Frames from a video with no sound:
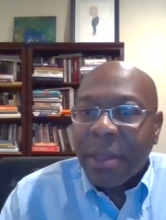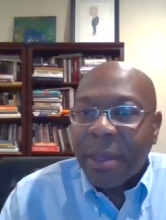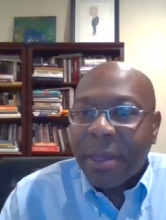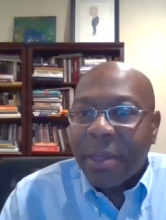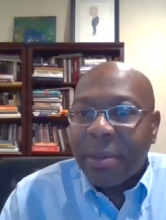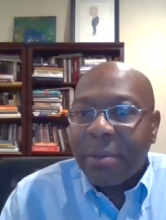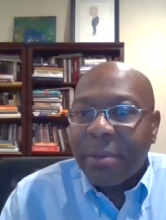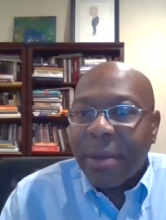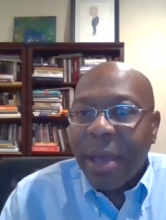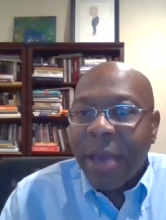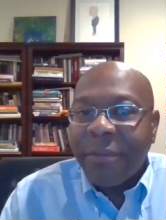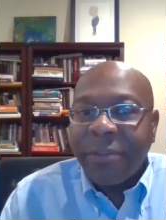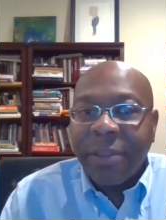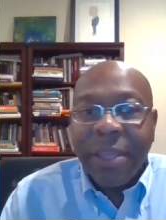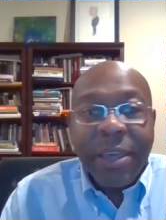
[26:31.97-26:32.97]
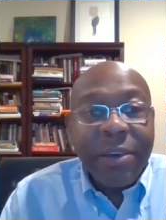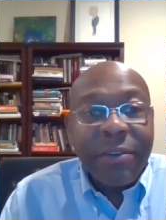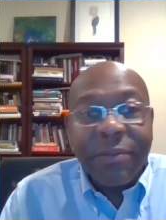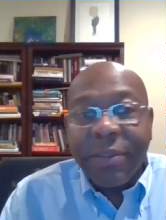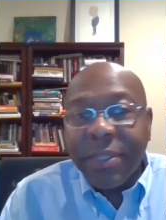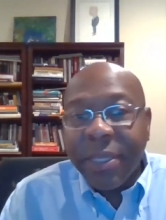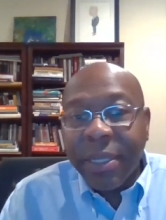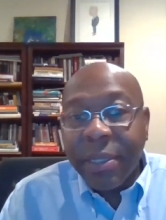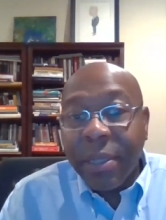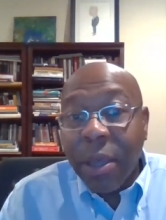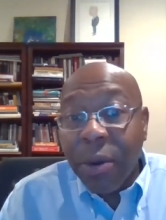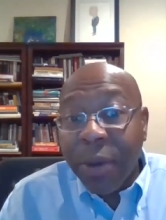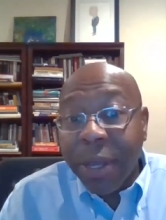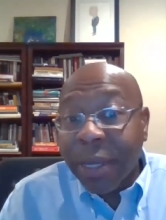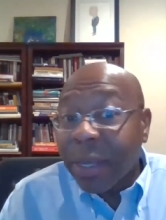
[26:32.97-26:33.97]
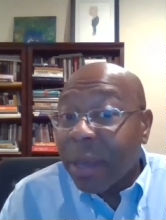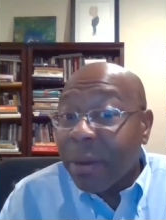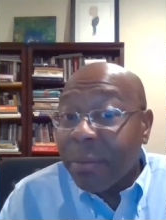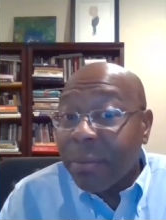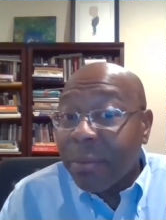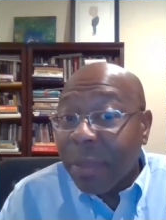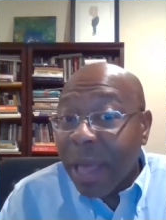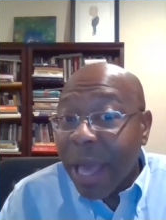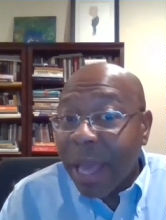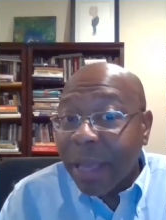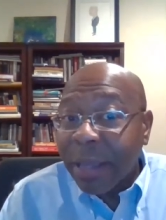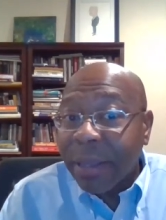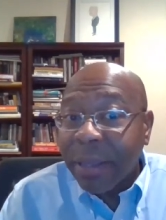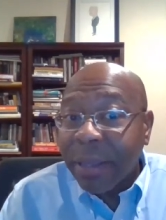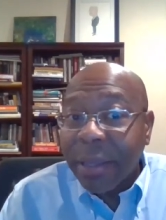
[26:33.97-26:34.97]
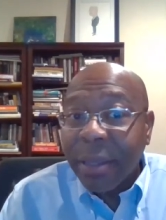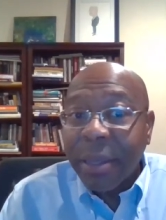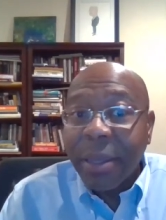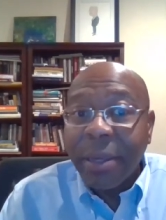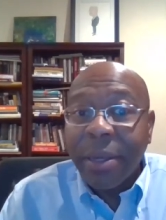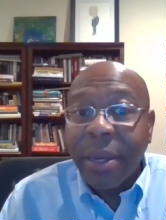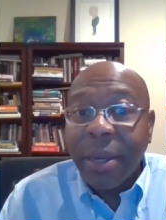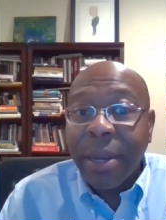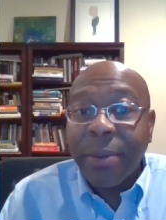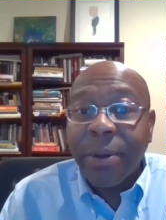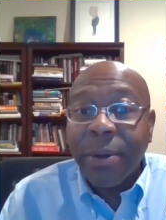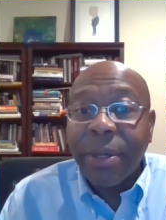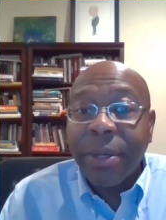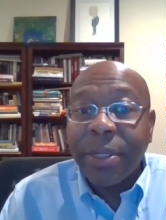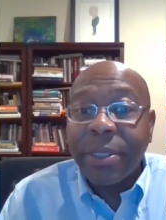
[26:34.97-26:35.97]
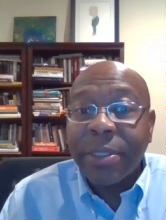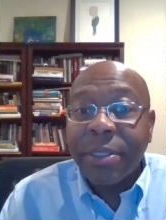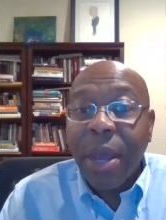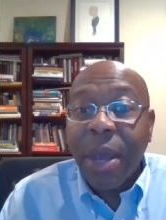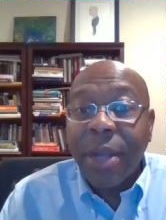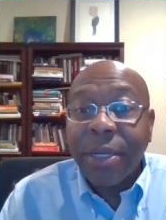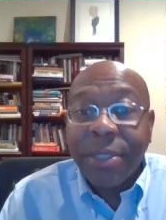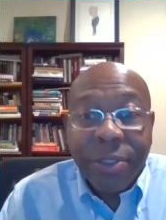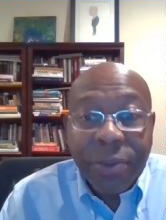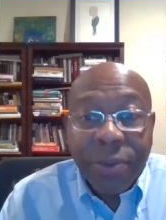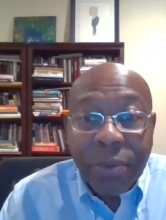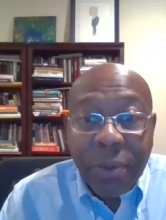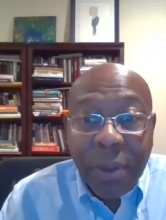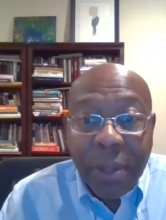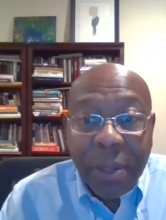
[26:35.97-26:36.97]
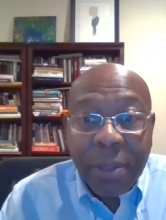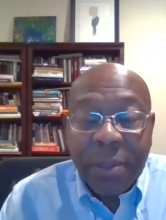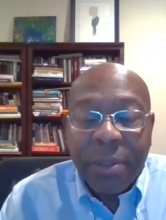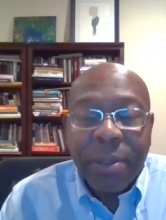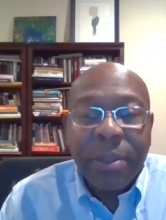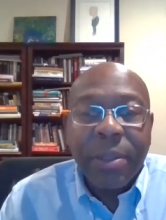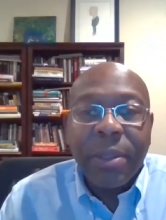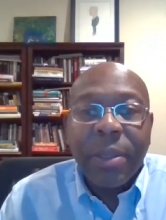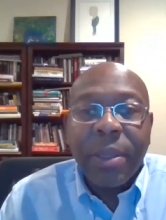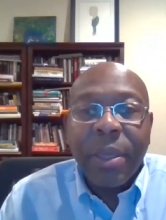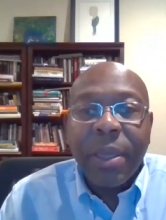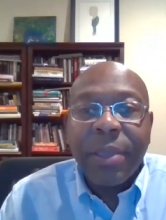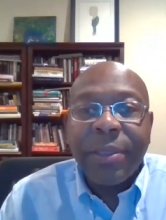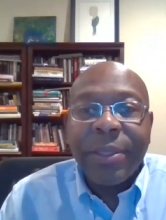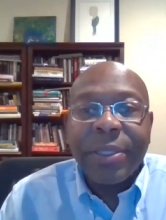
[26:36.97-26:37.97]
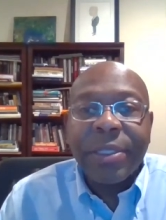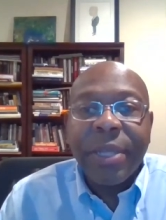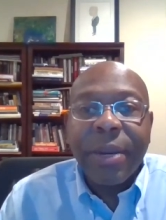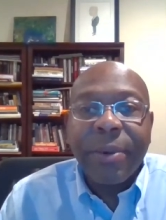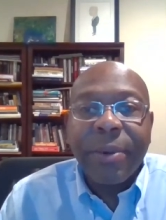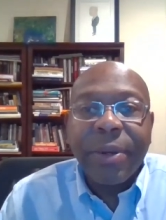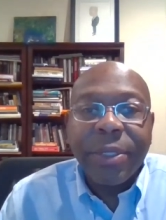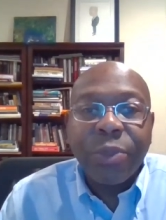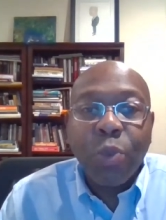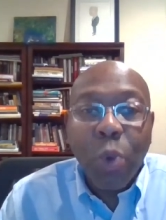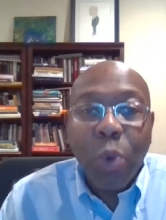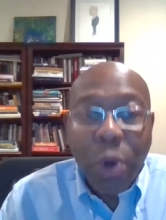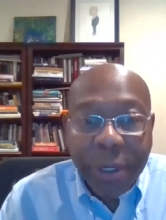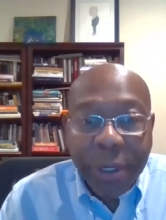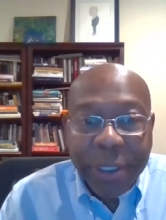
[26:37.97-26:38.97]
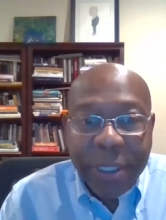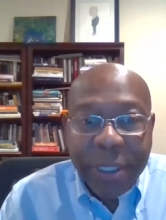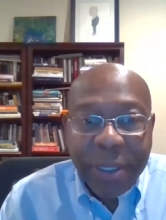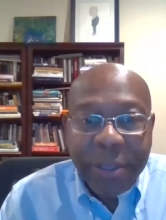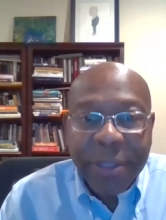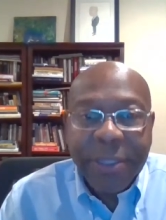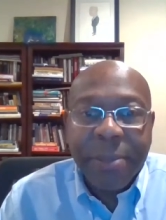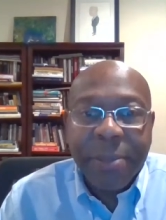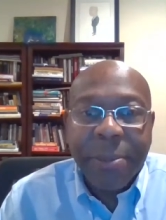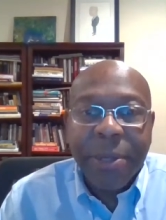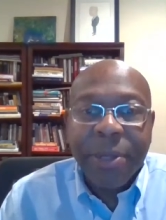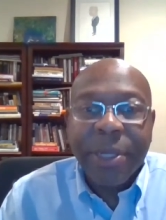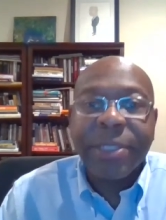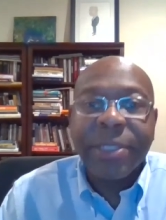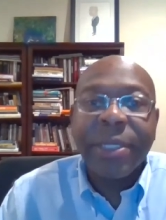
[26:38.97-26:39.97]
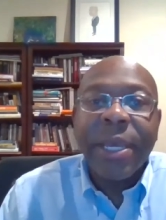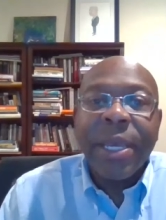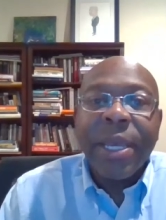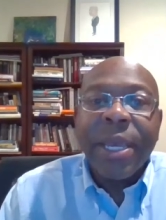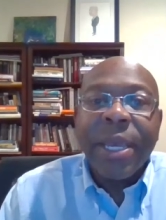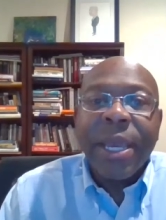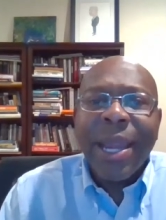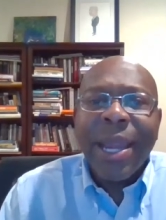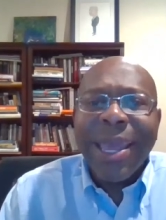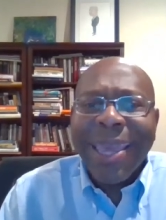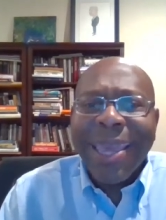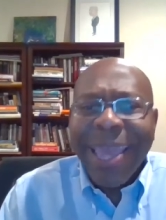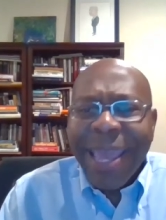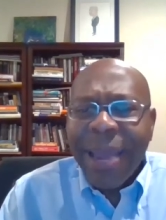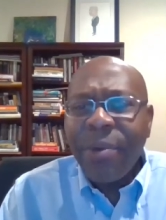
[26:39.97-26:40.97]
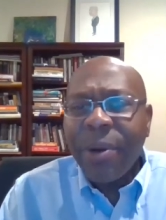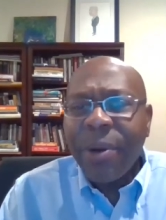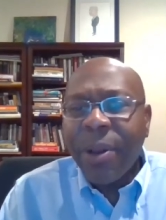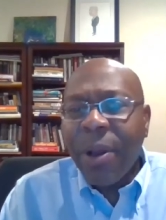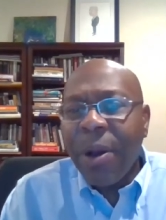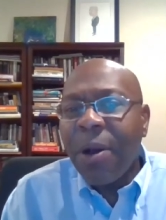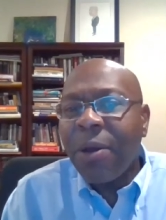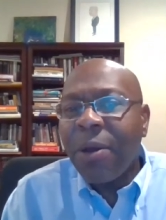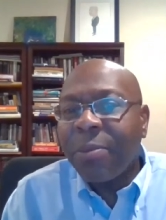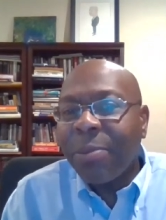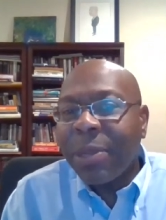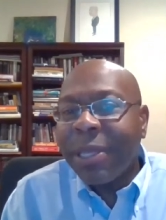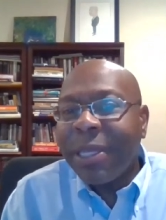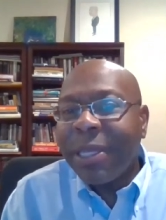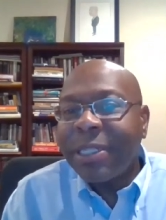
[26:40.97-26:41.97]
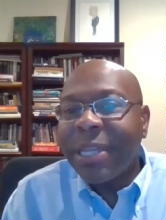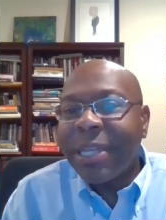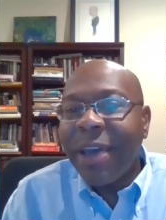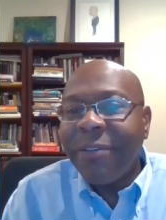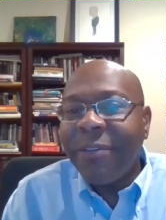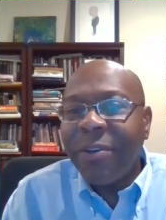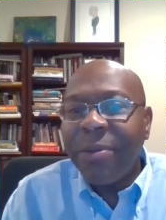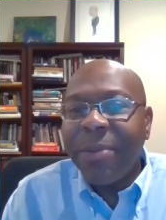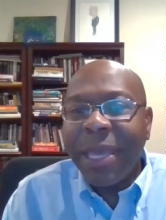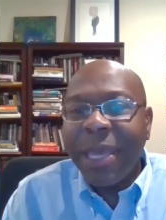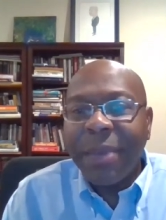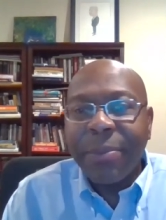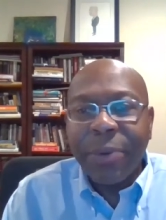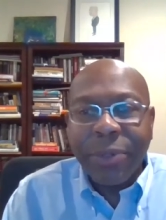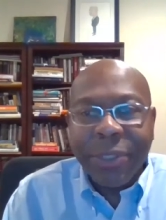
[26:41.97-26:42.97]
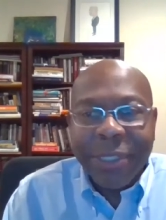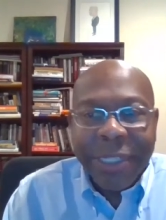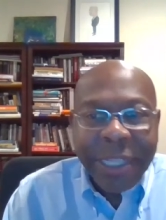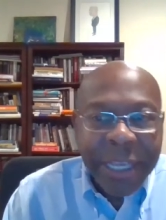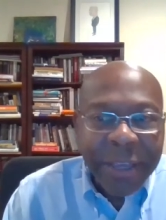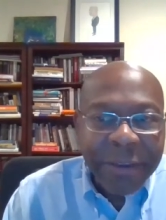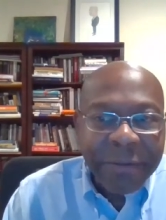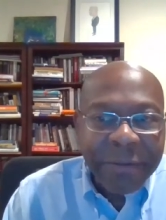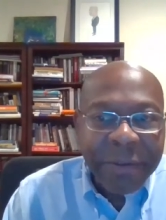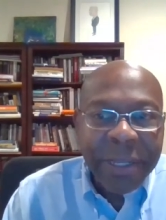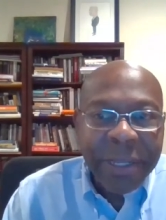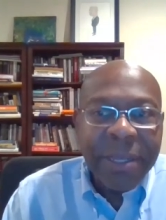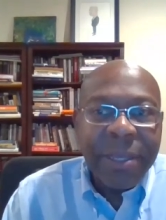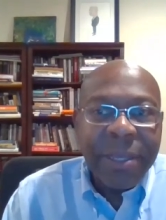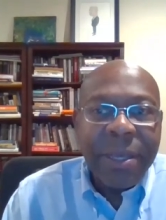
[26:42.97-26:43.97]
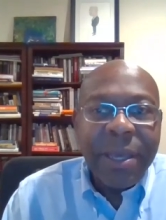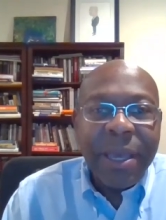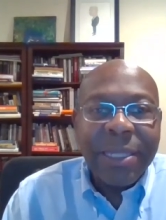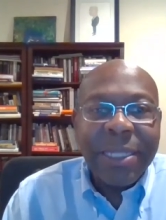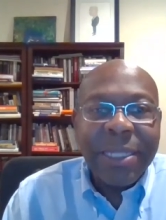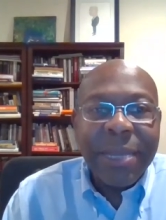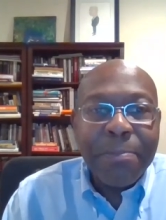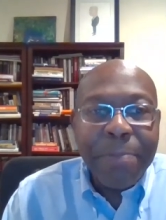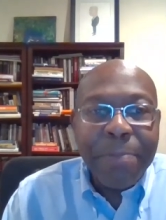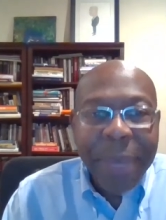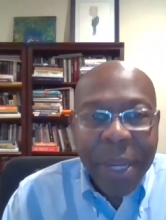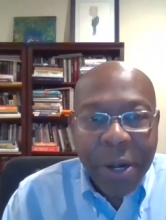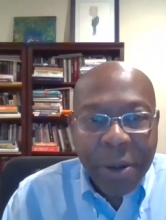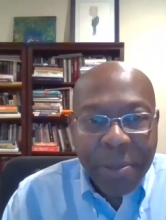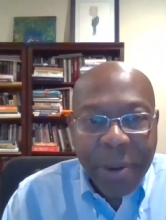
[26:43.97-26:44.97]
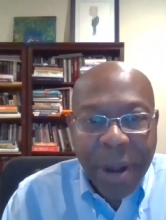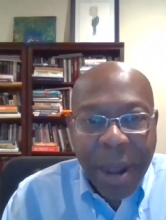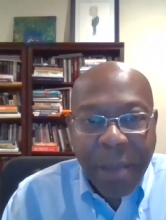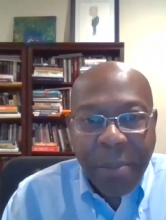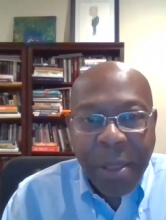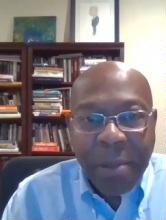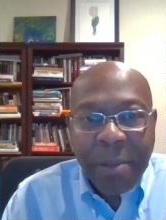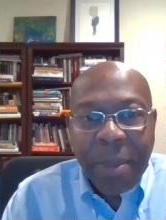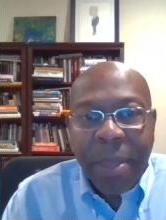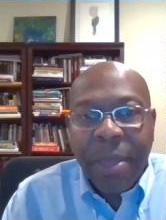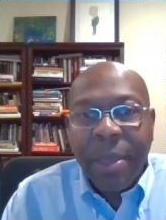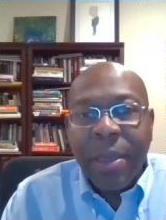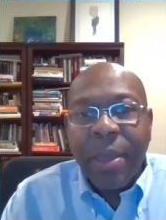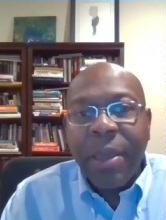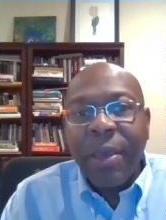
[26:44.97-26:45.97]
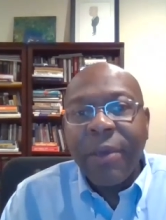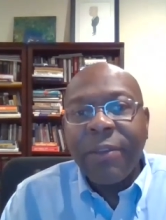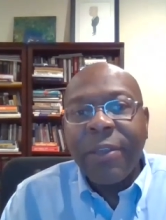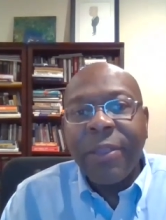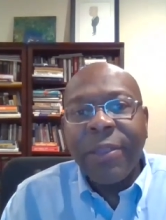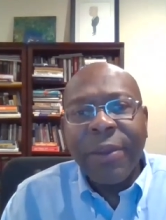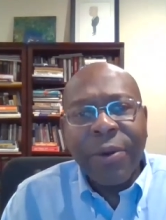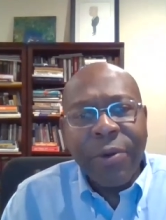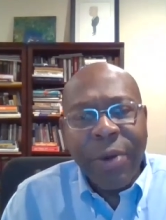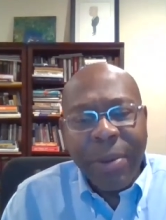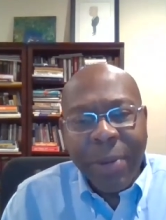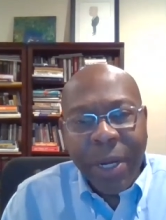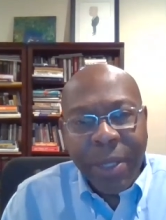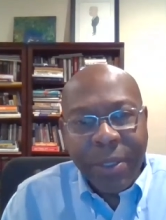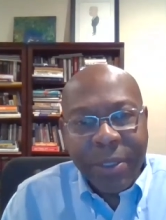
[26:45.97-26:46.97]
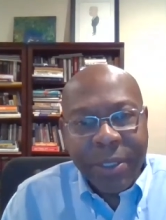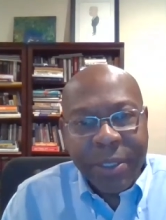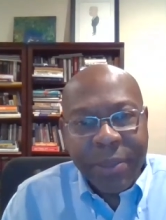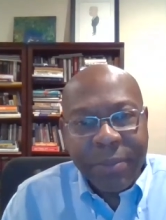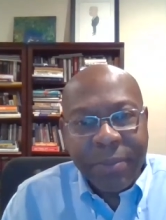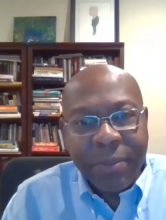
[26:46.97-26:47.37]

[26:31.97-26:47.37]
Uh, I've lived in low-income Black neighborhoods, gone to school in these neighborhoods, worked in these communities, and I can't recall the police ever being perceived as a bigger problem than the criminals.